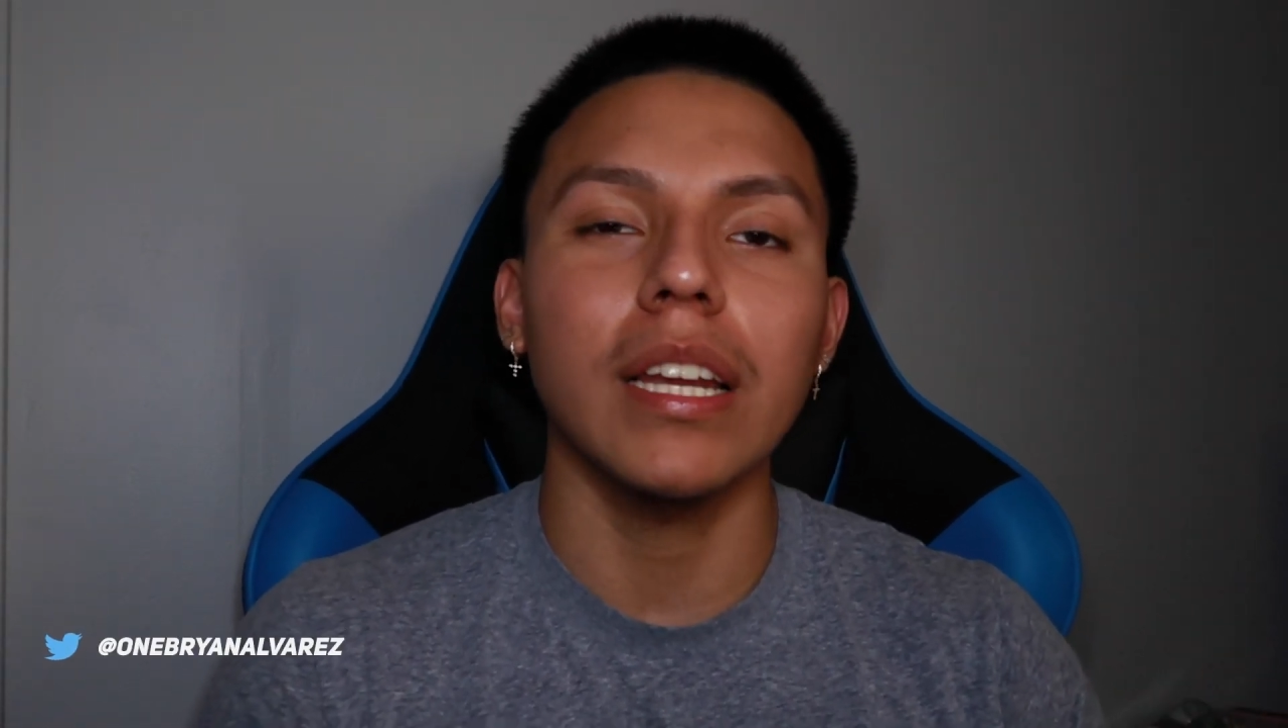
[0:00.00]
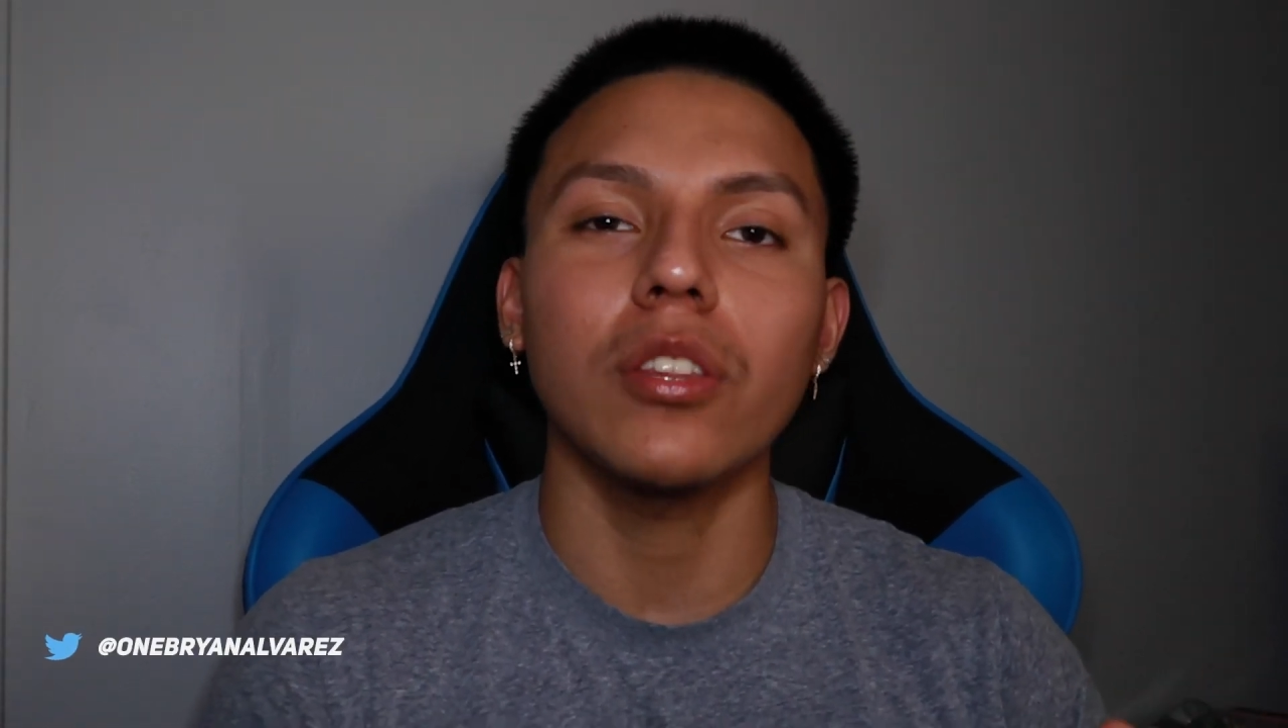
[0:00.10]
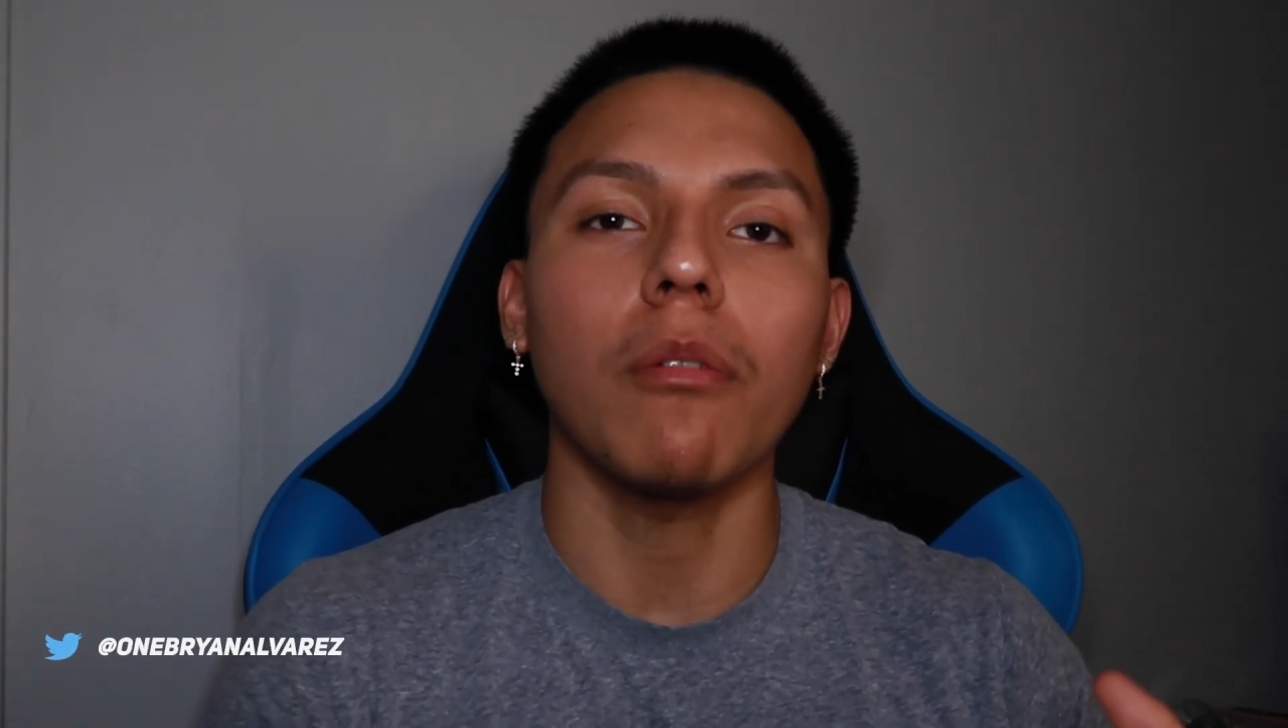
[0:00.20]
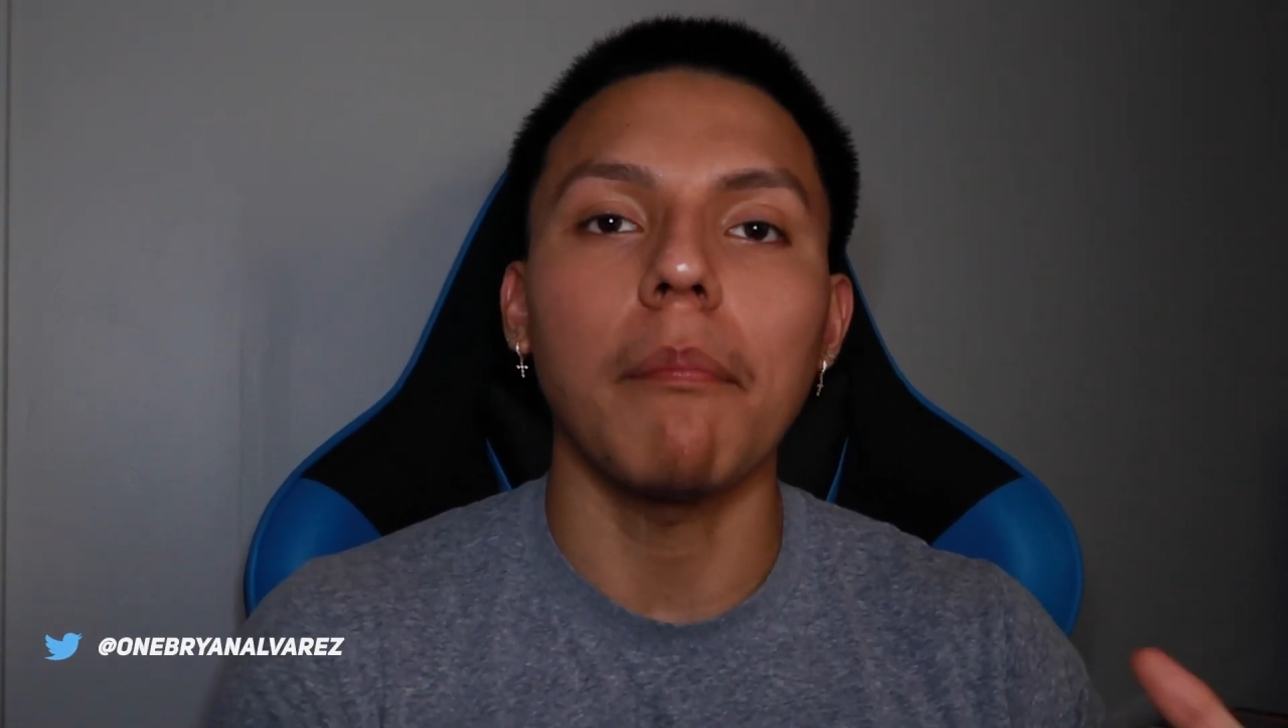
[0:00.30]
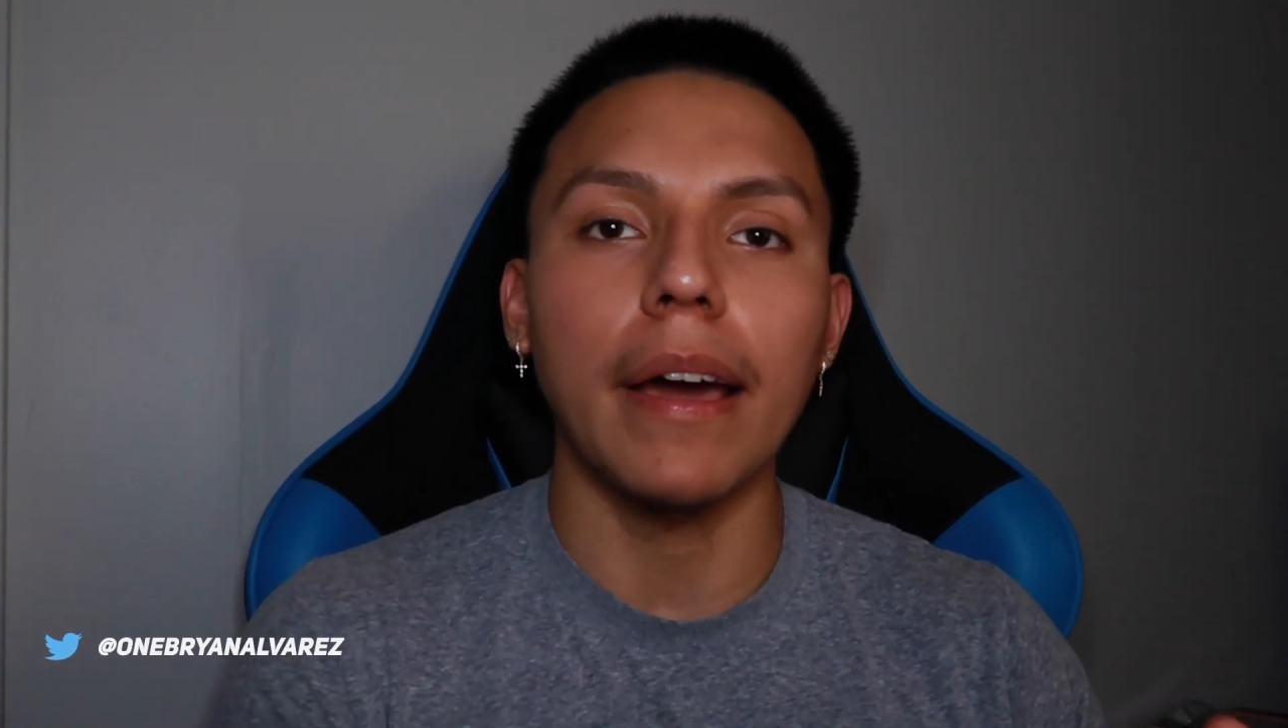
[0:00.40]

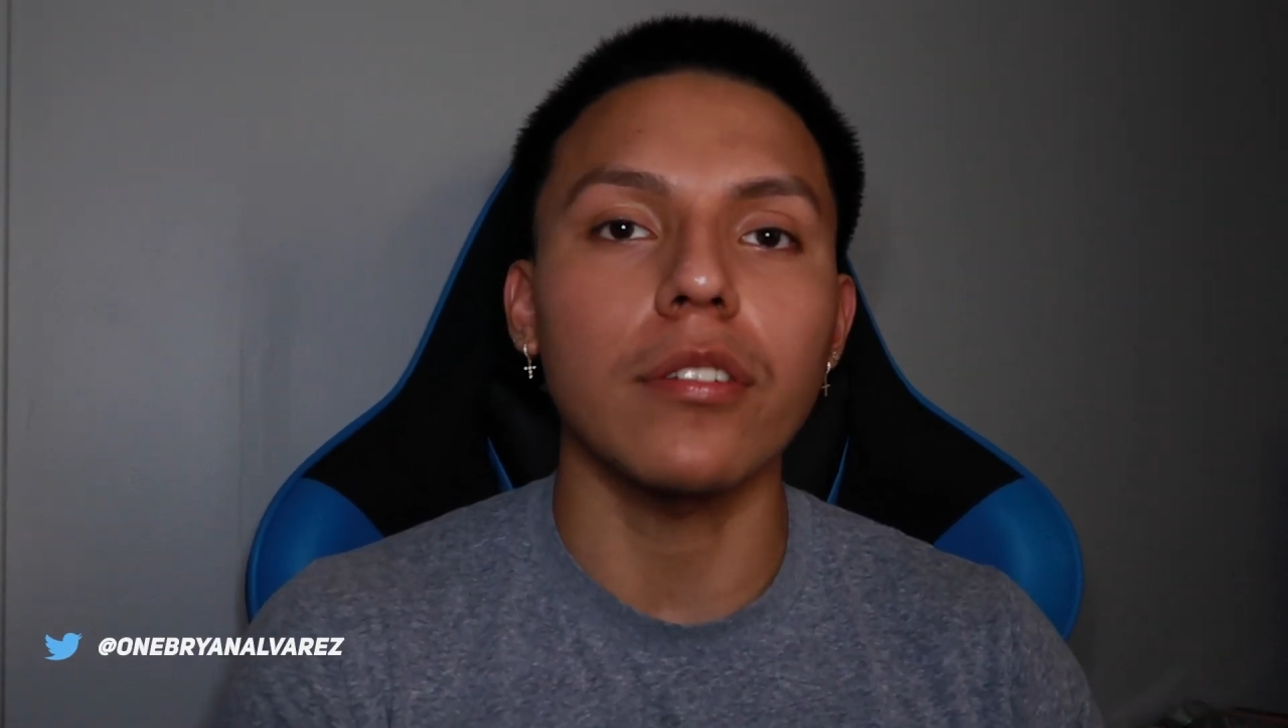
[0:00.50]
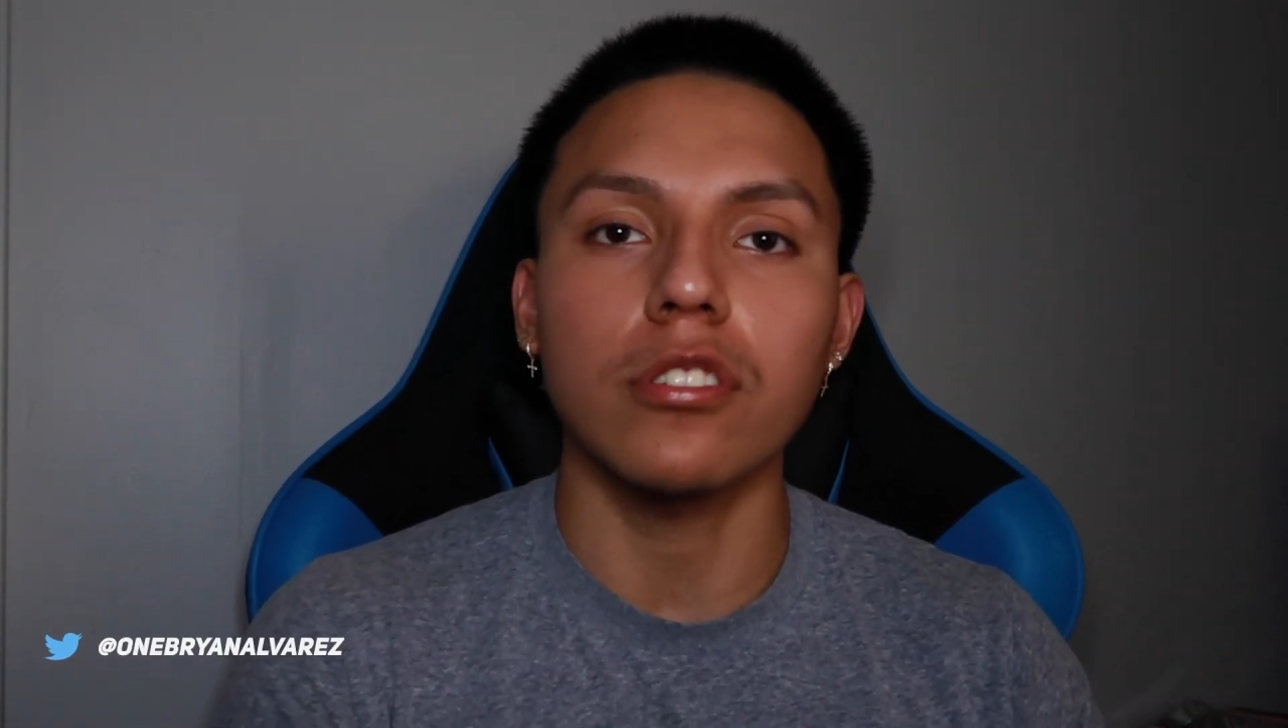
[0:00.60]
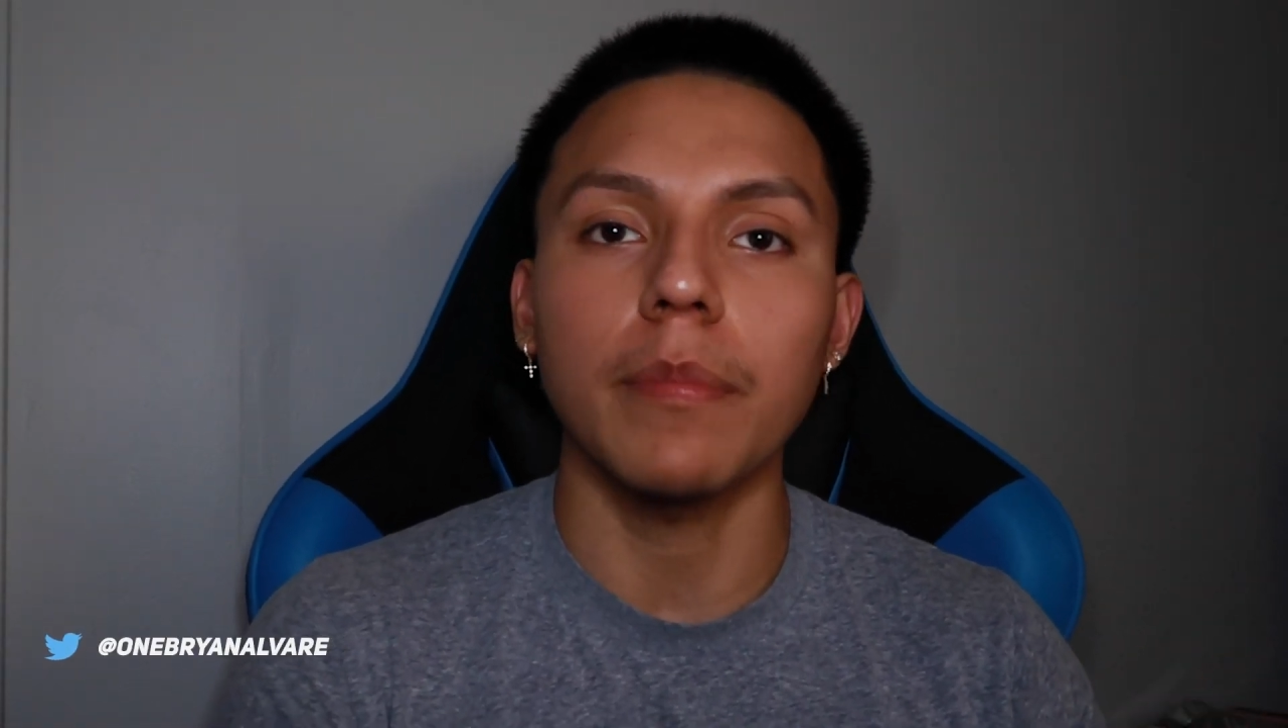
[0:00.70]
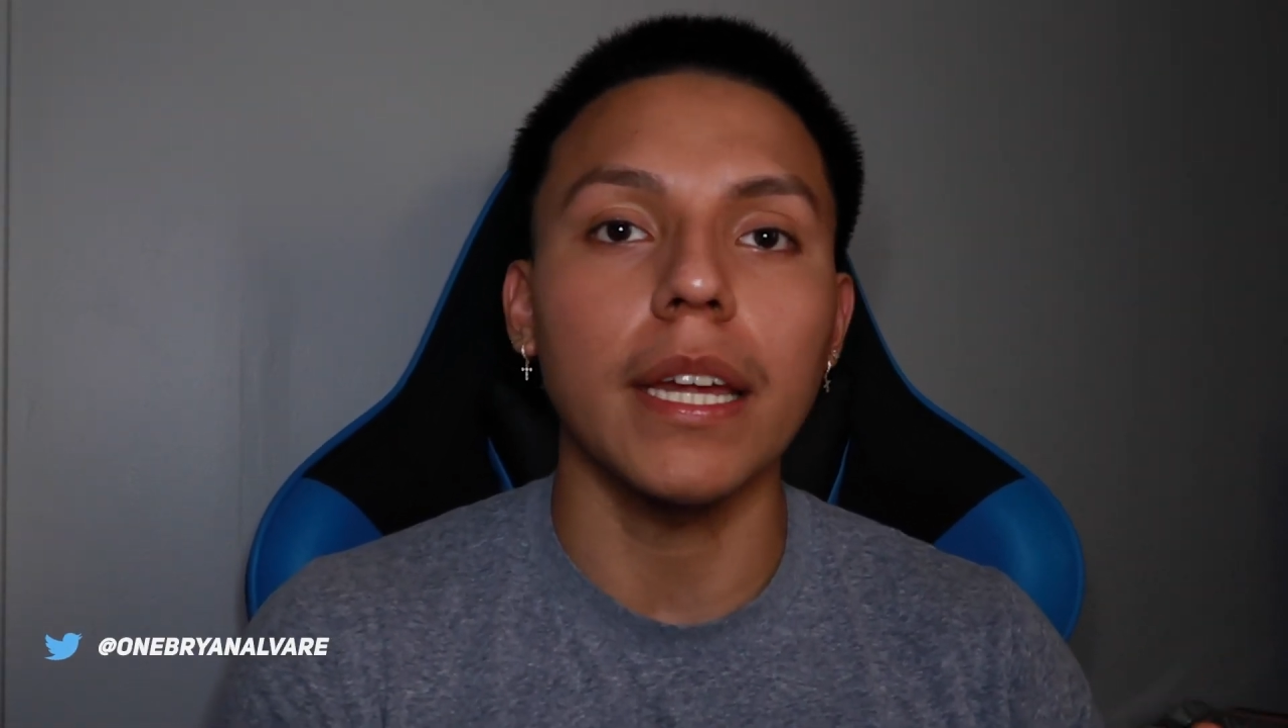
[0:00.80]
really don't matter to